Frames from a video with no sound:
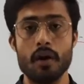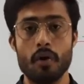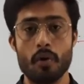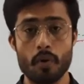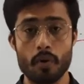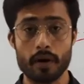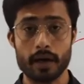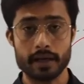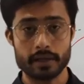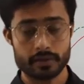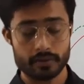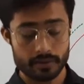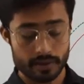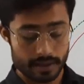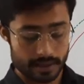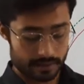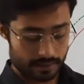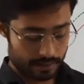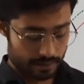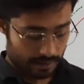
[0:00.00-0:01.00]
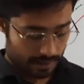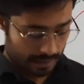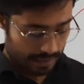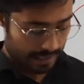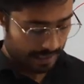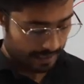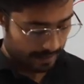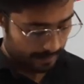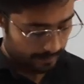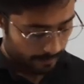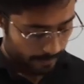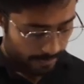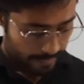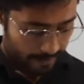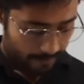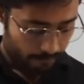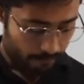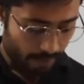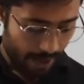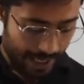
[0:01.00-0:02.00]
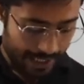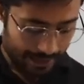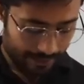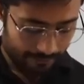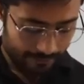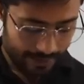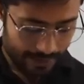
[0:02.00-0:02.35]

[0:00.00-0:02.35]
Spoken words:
Okay, students, and buying